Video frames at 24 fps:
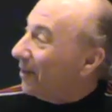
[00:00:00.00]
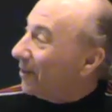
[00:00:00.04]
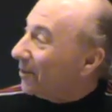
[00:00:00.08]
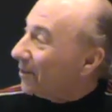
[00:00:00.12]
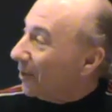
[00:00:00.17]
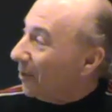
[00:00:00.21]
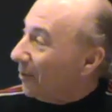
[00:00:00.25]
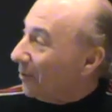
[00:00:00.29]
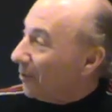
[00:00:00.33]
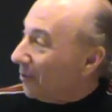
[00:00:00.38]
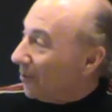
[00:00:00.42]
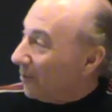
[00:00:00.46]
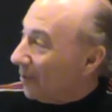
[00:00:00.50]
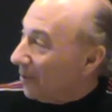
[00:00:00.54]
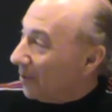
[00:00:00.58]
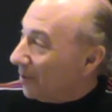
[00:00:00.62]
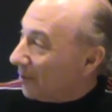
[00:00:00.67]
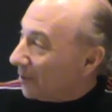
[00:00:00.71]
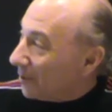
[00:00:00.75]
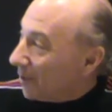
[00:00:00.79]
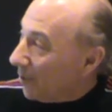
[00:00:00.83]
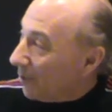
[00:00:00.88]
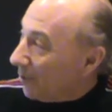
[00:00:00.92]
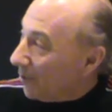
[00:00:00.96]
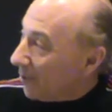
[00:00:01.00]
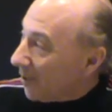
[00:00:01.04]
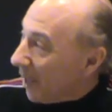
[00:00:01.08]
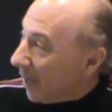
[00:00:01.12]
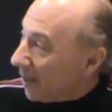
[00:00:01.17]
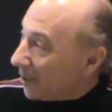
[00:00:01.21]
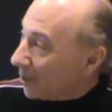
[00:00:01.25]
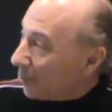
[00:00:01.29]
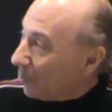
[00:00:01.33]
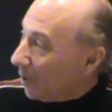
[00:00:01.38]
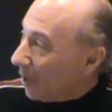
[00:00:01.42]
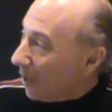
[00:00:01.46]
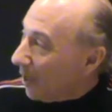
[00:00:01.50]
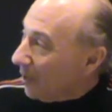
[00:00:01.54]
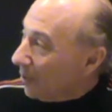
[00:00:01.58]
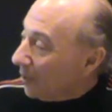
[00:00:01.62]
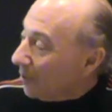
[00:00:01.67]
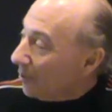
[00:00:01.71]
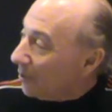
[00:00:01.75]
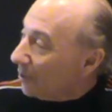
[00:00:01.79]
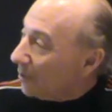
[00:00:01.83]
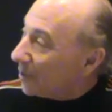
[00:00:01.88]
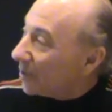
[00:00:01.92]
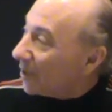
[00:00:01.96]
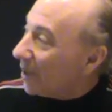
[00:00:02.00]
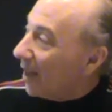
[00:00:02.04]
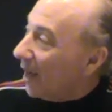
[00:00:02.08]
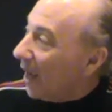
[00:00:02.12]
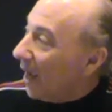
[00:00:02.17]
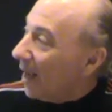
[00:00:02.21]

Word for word: So, so that's what he used,